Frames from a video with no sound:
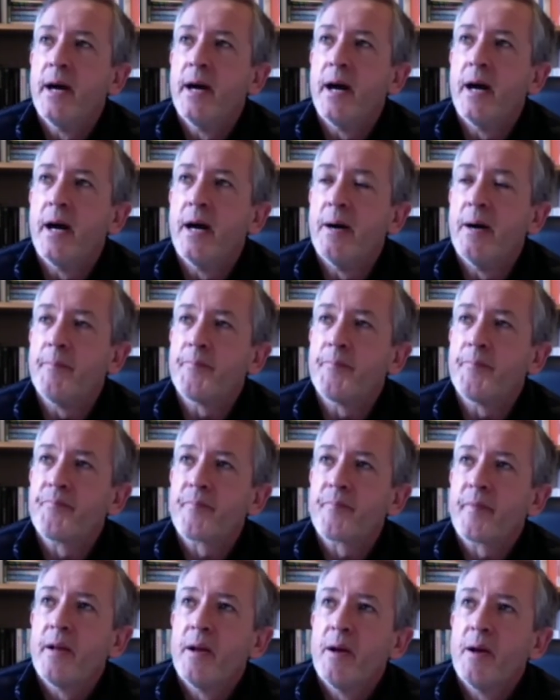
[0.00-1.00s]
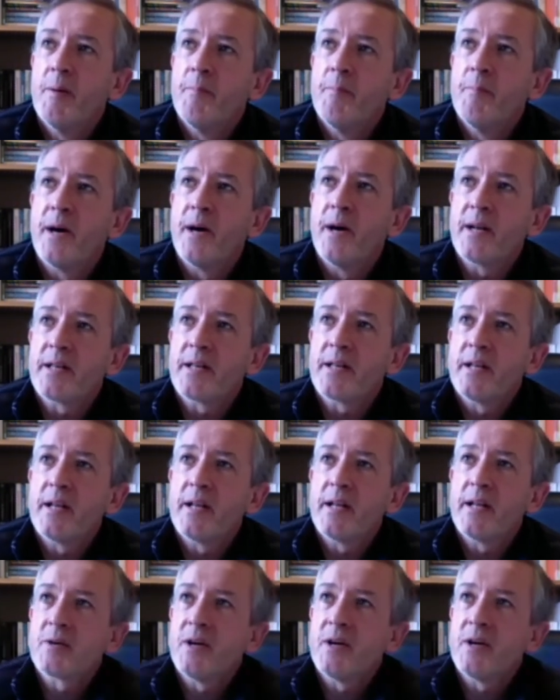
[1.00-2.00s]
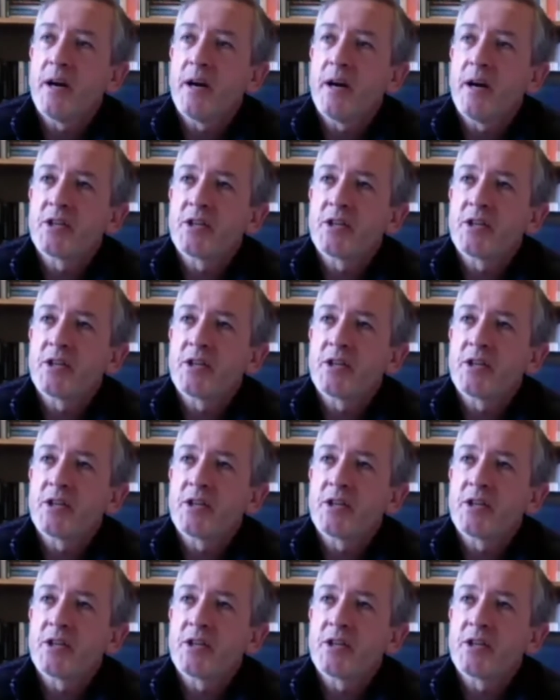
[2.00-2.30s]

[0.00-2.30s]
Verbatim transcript: Um, but so I,